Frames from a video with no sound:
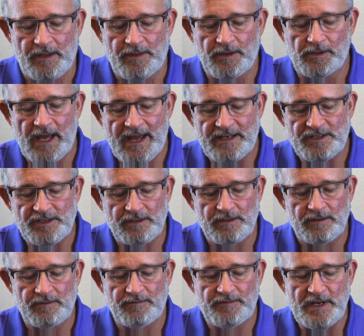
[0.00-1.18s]
The last
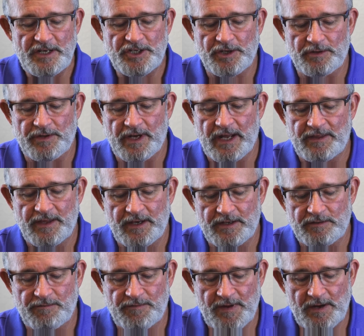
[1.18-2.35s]
feature that I think
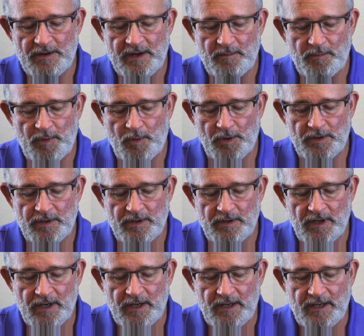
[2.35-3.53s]
is very important
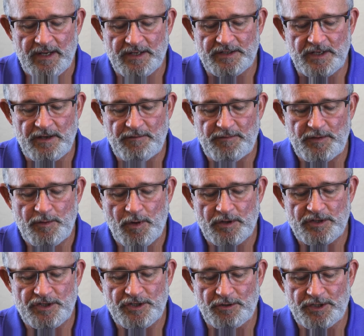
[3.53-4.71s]
is if you are
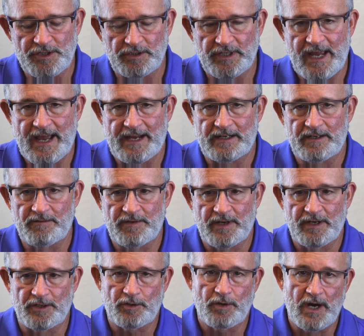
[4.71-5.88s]
socially active and
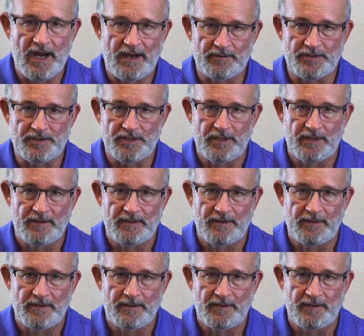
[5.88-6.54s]
in crowds,